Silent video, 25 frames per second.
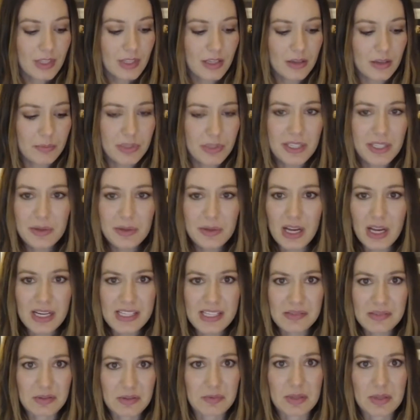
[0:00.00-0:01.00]
Be
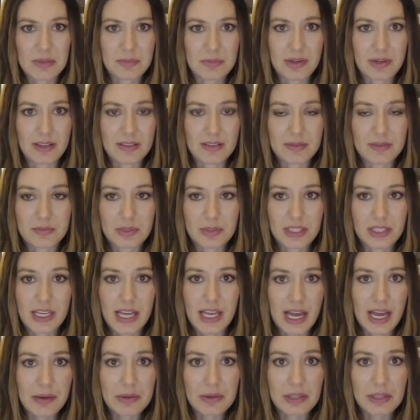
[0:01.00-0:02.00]
honest with people. Be like,
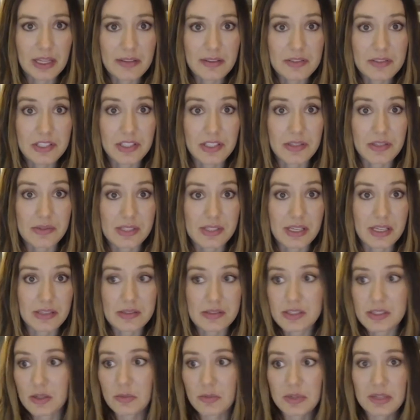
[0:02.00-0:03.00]
I would love to use it.
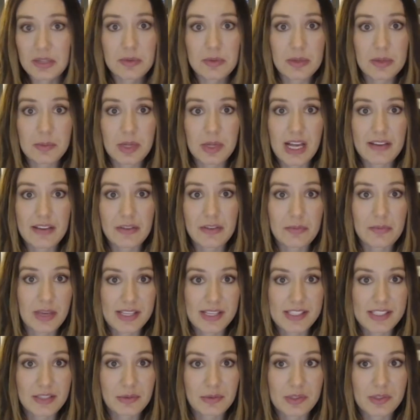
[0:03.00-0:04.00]
So many people have
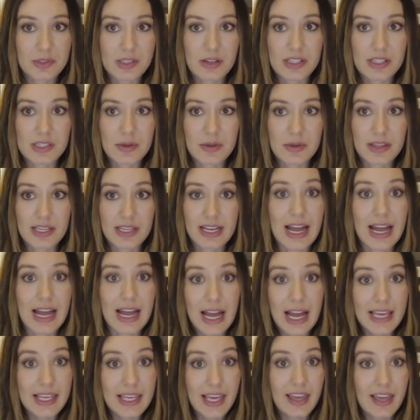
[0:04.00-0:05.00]
amazing results with it.
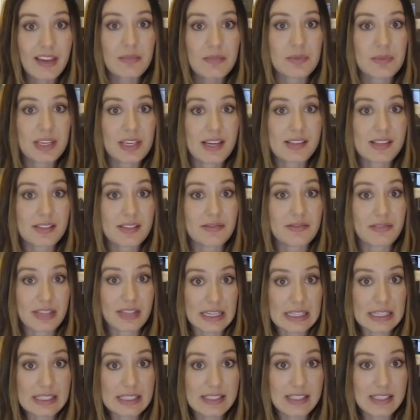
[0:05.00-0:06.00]
I can't because of
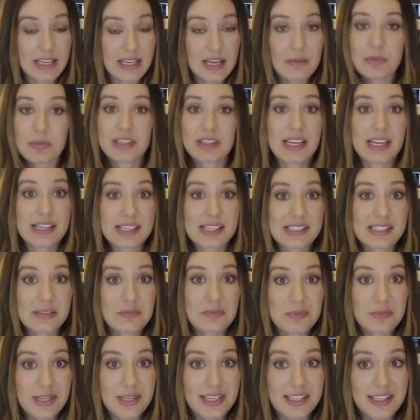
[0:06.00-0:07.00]
this, but that
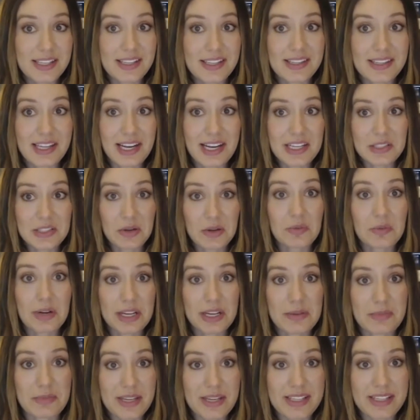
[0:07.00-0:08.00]
doesn't mean that I don't
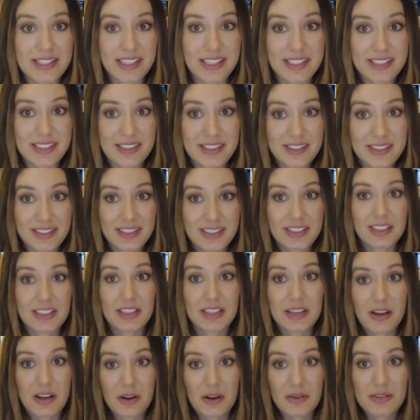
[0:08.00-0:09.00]
recommend it,
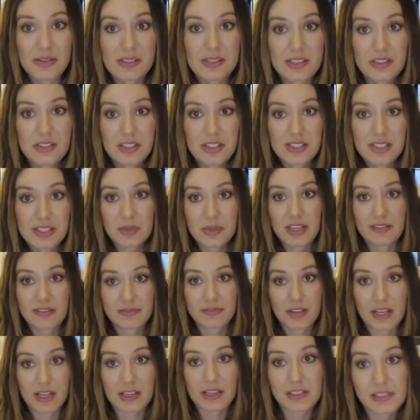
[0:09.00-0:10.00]
you know? So just be
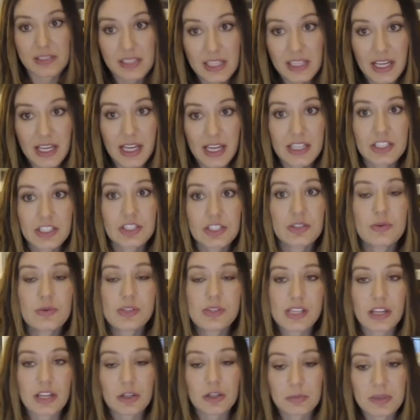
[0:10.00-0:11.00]
upfront and
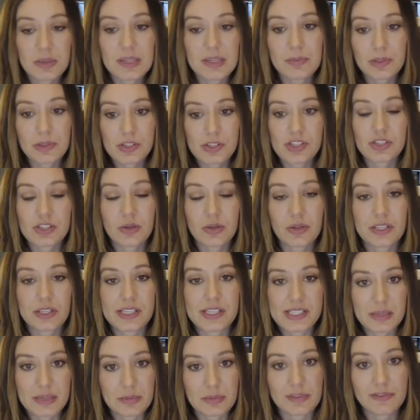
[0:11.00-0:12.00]
use other people's
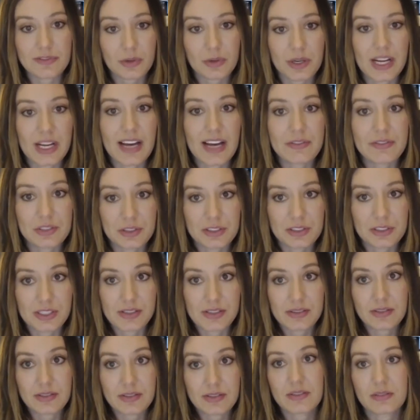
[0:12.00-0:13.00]
stories and before and
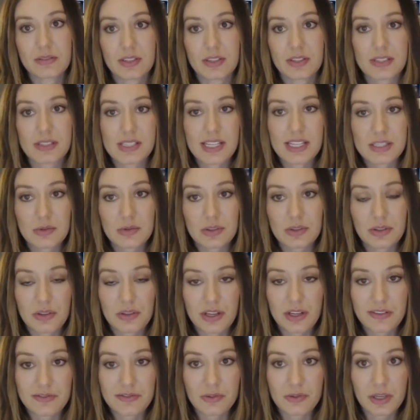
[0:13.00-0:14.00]
afters, because that's what they're
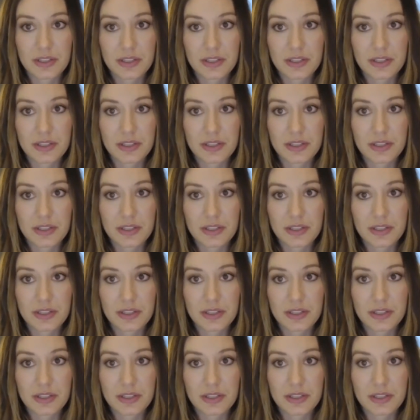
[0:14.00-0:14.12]
there for.